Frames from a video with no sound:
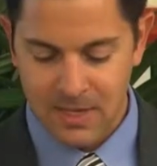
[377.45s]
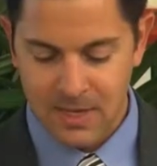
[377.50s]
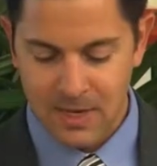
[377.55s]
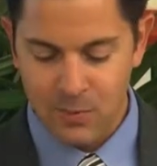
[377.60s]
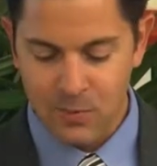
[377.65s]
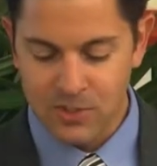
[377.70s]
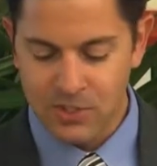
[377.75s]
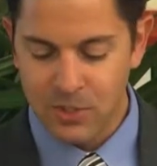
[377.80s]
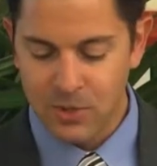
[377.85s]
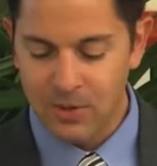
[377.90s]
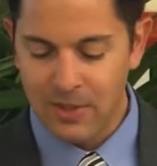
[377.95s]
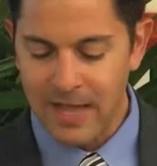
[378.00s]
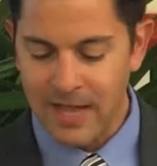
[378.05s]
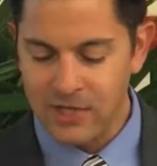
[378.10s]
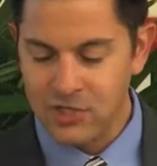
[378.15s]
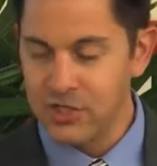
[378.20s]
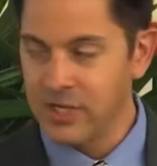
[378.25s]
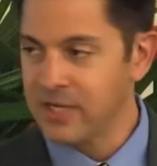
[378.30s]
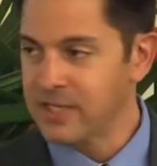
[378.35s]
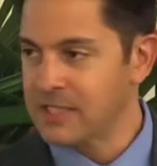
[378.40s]
And we're so glad
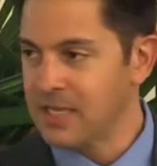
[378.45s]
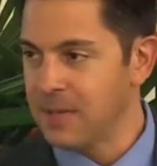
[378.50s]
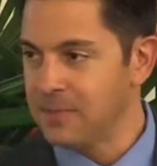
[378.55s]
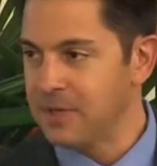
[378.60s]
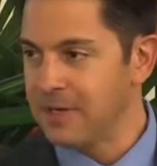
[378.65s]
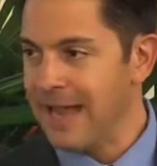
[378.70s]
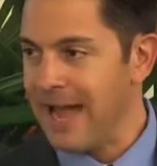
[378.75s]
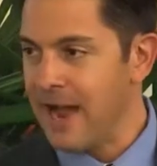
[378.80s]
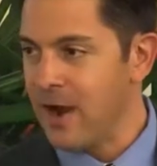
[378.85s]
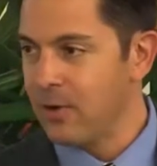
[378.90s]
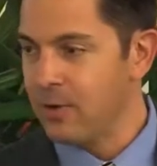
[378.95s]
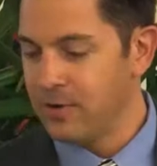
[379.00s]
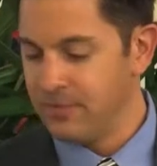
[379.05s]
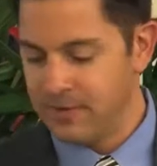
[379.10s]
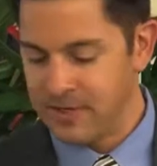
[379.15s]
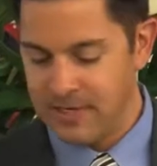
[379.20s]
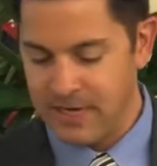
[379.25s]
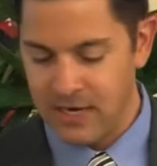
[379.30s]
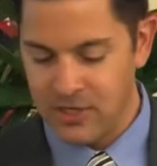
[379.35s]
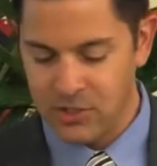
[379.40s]
she accepted our
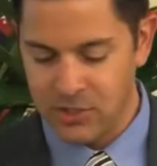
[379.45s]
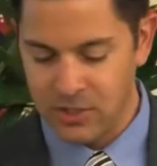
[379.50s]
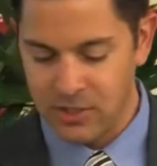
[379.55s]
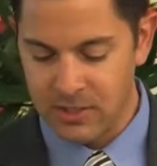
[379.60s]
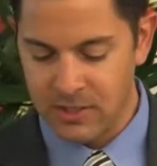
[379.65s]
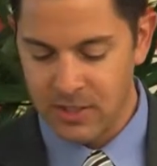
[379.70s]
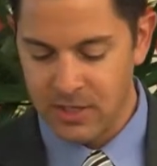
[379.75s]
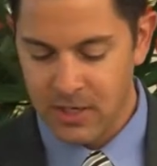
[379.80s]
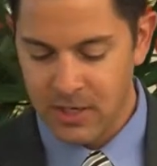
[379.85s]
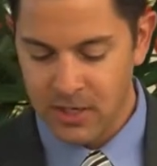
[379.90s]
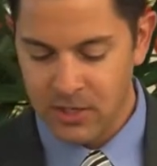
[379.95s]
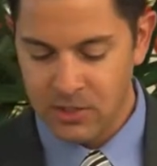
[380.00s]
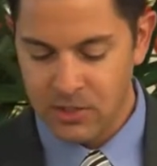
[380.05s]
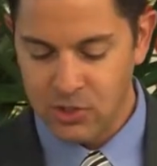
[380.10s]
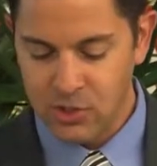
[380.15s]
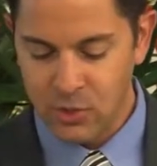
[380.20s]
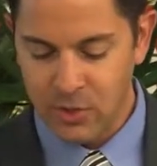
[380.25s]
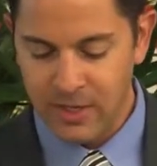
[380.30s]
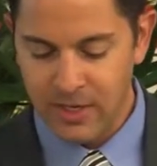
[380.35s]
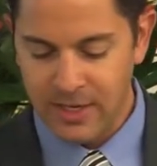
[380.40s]
invitation to
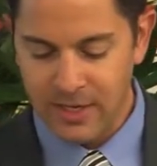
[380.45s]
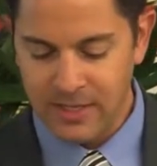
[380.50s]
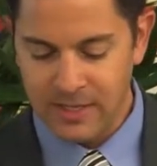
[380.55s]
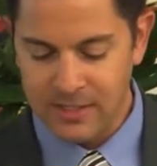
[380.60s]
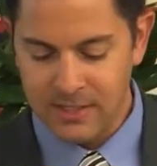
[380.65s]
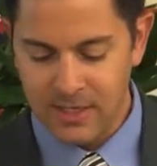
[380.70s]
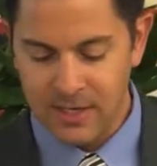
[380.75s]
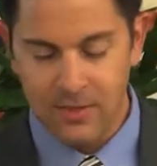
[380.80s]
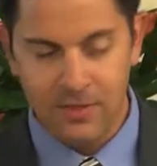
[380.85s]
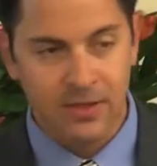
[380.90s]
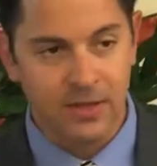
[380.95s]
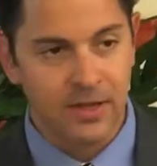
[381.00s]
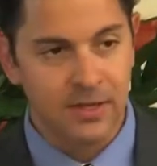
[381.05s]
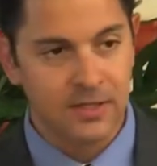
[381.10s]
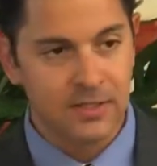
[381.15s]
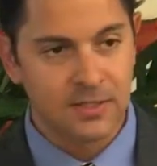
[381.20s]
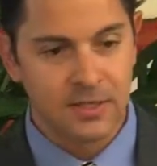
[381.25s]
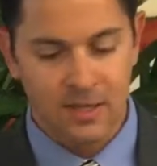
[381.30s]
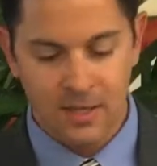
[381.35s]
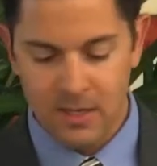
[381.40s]
join us in
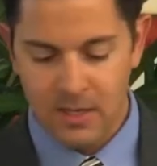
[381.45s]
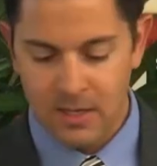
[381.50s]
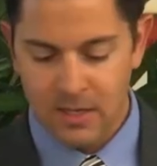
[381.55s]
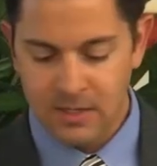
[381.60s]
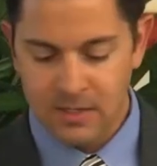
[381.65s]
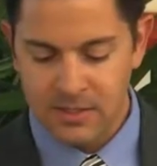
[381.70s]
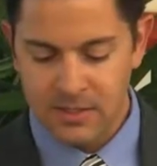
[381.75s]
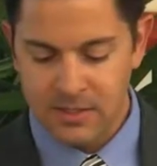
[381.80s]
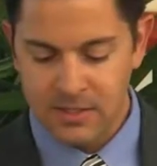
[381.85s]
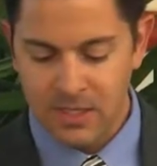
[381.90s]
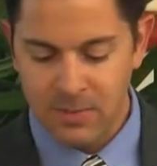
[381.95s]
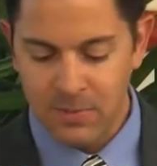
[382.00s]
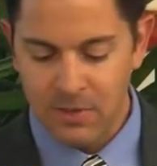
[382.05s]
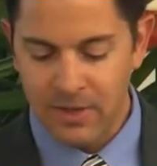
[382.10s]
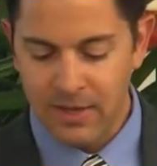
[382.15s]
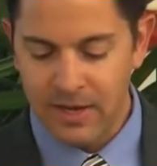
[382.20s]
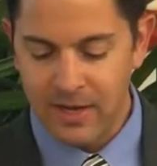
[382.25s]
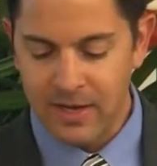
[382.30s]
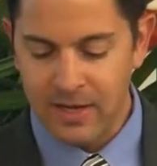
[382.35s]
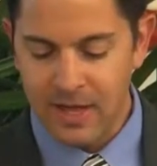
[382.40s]
this
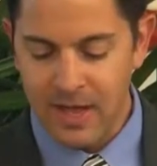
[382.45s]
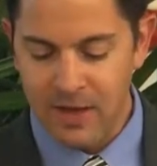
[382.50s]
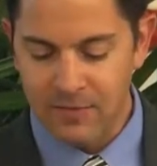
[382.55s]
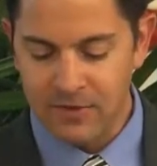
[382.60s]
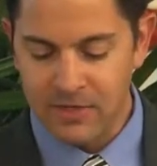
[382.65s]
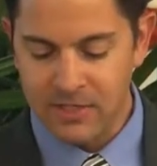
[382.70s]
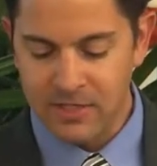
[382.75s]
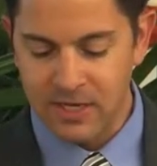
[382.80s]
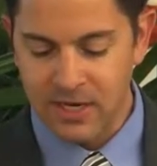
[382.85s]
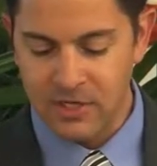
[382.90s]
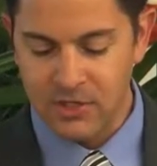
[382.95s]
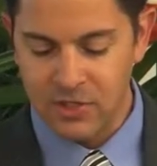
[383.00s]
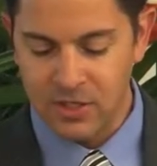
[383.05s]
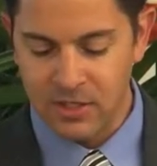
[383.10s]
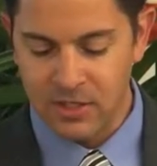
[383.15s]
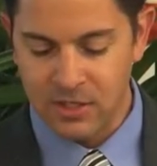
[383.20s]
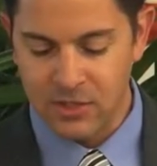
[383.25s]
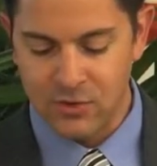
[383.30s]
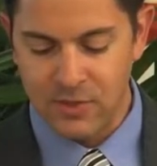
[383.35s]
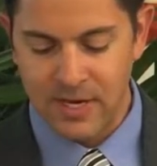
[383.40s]
stimulating conversation
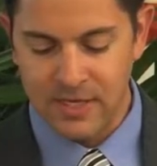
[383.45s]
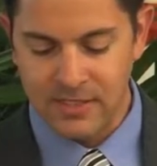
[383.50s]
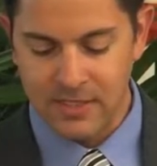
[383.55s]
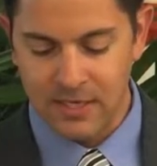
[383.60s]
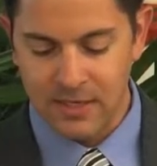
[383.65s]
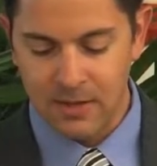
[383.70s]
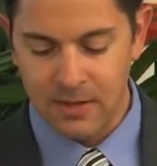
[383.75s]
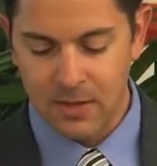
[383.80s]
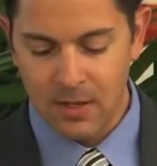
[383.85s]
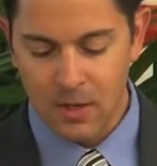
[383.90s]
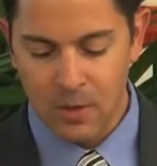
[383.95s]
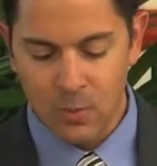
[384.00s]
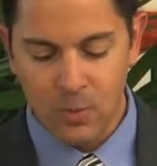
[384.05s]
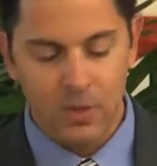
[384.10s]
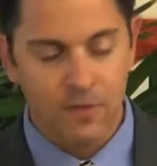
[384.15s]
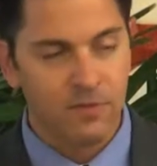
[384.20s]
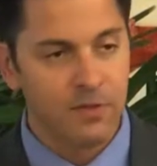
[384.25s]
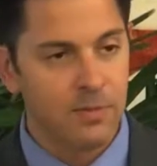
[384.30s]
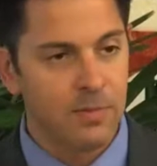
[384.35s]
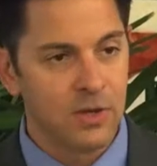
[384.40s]
addressing one
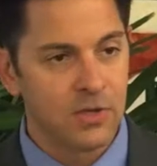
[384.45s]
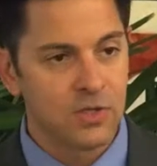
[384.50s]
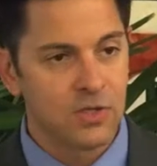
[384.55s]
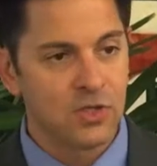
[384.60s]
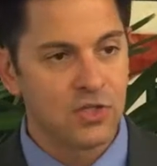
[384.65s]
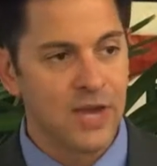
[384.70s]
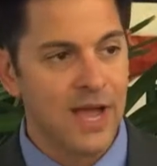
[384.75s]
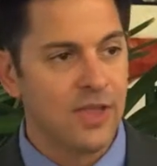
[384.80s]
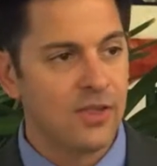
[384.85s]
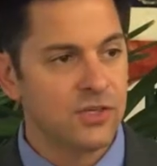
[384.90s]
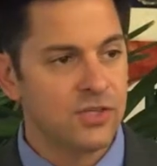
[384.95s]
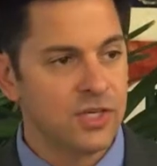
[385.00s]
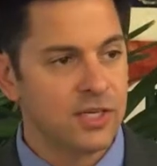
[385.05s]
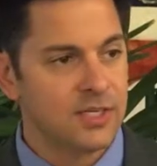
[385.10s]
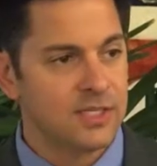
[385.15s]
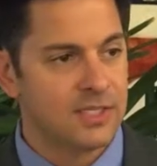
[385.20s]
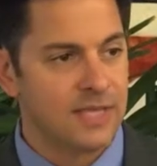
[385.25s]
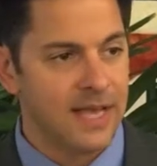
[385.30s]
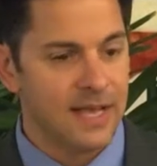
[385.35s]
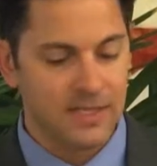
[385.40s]
of the most challenging
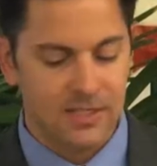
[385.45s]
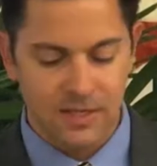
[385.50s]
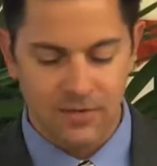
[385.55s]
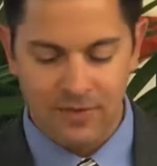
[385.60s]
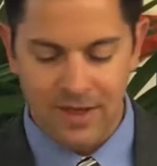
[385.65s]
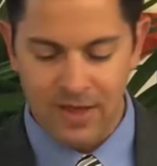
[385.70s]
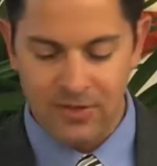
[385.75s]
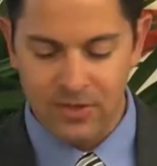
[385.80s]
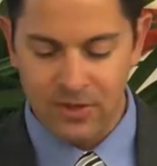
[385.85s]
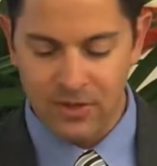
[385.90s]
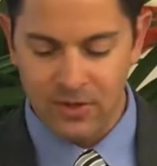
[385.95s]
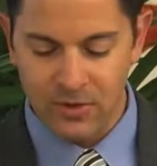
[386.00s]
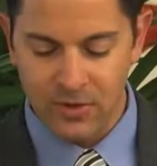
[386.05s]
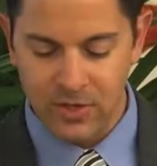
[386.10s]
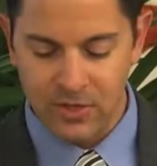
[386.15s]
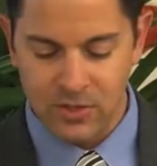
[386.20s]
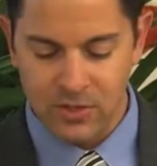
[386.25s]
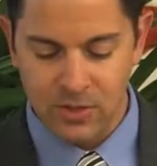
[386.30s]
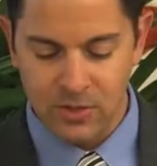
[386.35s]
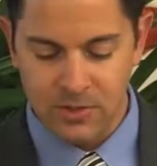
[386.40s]
sets of ethical
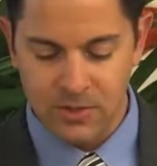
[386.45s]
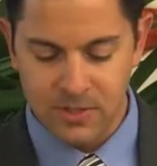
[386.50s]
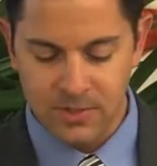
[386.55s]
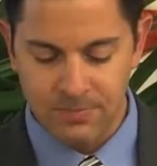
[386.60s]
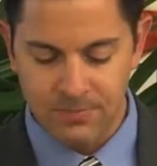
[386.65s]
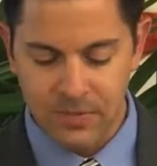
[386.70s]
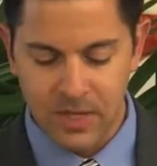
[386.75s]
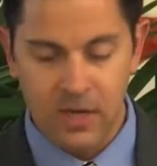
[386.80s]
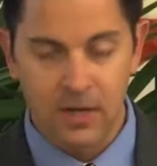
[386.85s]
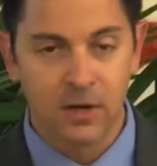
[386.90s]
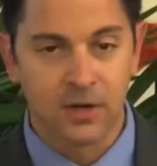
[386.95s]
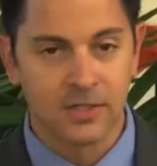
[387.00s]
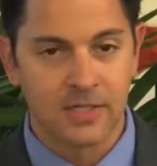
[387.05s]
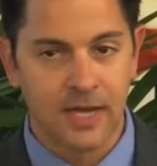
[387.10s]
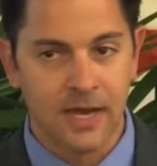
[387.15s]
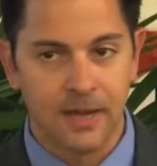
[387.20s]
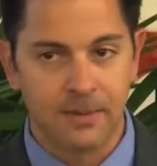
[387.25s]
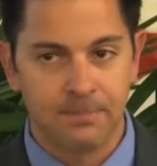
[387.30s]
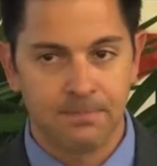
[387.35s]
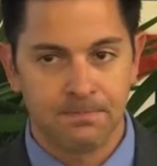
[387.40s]
issues in our
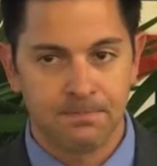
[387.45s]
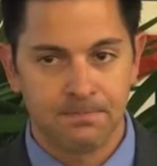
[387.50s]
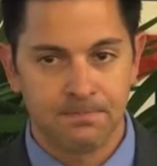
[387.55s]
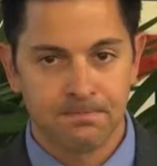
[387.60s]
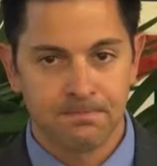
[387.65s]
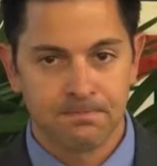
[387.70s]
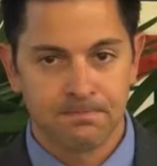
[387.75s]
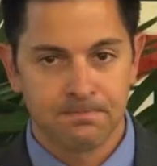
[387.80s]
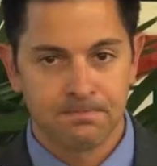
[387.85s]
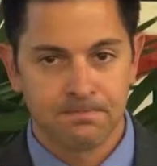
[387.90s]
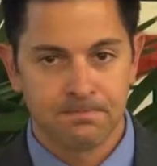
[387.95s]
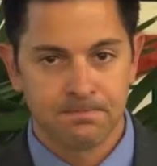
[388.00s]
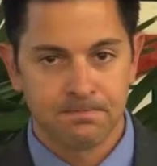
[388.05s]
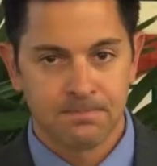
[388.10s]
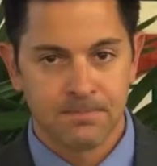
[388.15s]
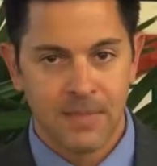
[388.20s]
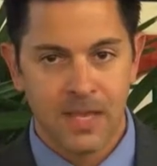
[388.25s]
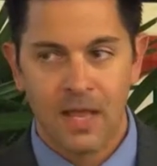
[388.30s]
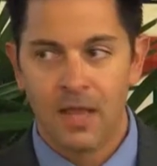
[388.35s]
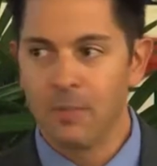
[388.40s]
time.
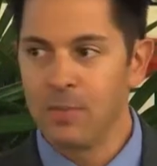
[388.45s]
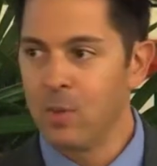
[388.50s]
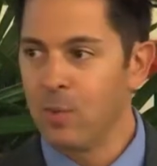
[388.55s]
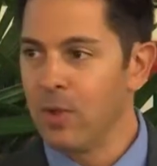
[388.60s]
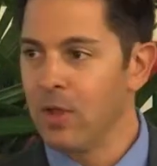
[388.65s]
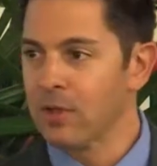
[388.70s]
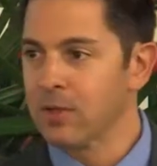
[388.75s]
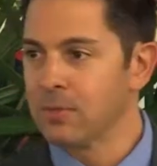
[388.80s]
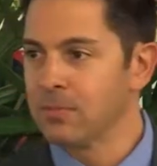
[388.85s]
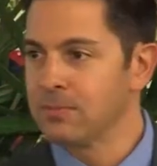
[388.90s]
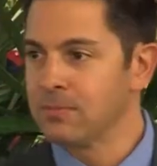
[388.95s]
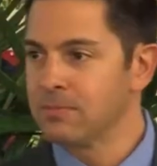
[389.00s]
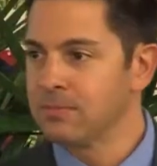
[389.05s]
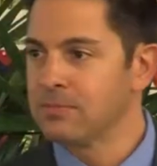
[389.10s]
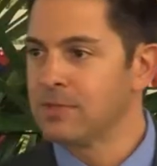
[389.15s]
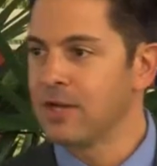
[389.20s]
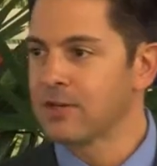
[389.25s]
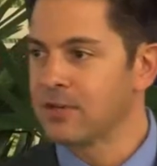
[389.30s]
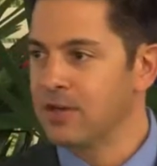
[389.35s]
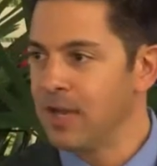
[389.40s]
Help me welcome
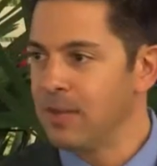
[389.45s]
Dr.